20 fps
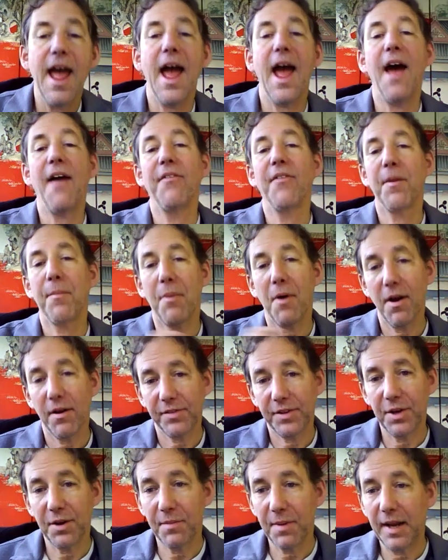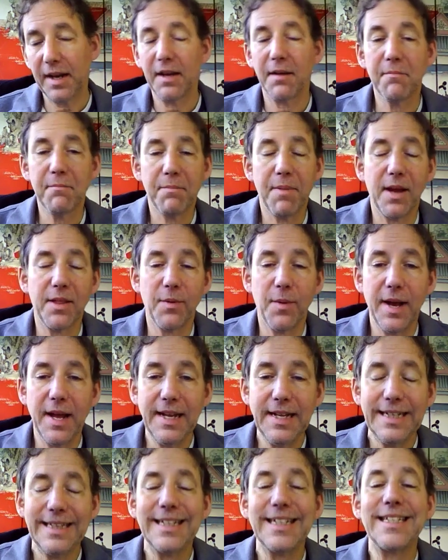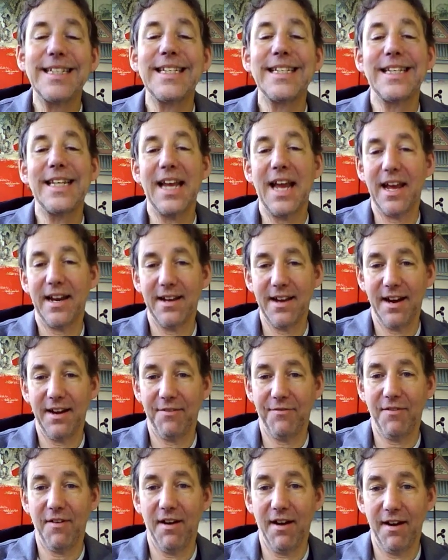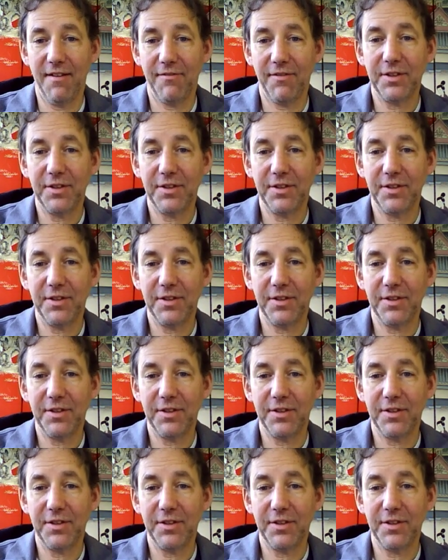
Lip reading: And the part that you're paying, by the way, this is $9.95.